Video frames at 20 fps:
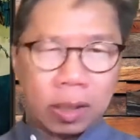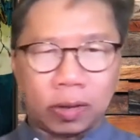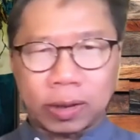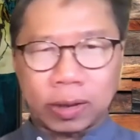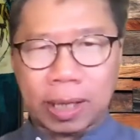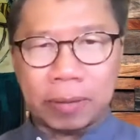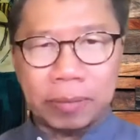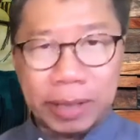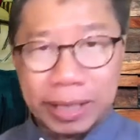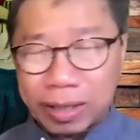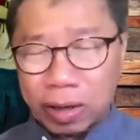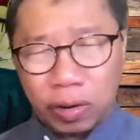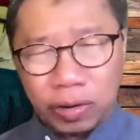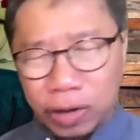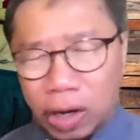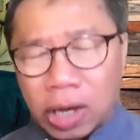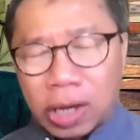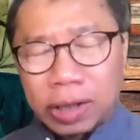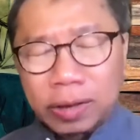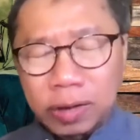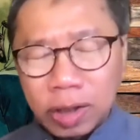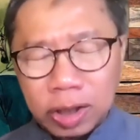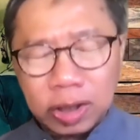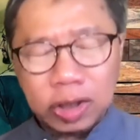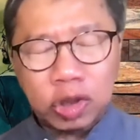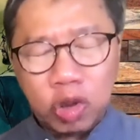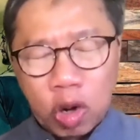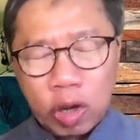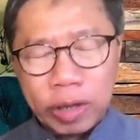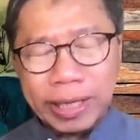No,
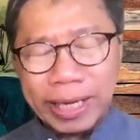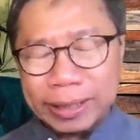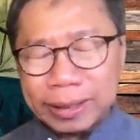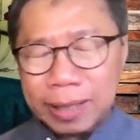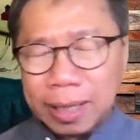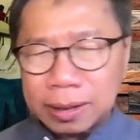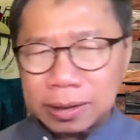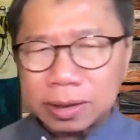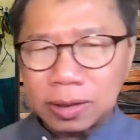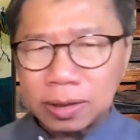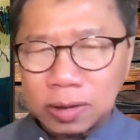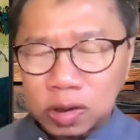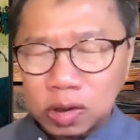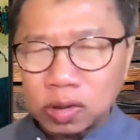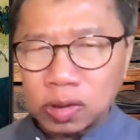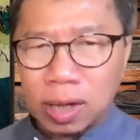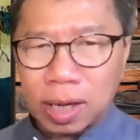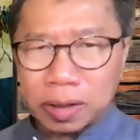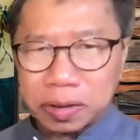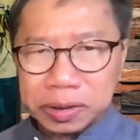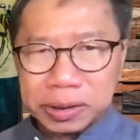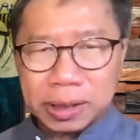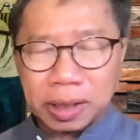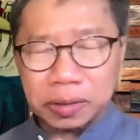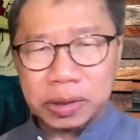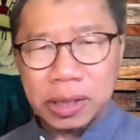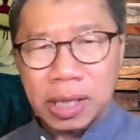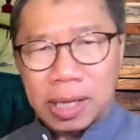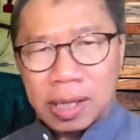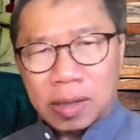not drawing attention to
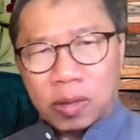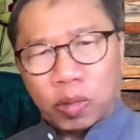ourselves.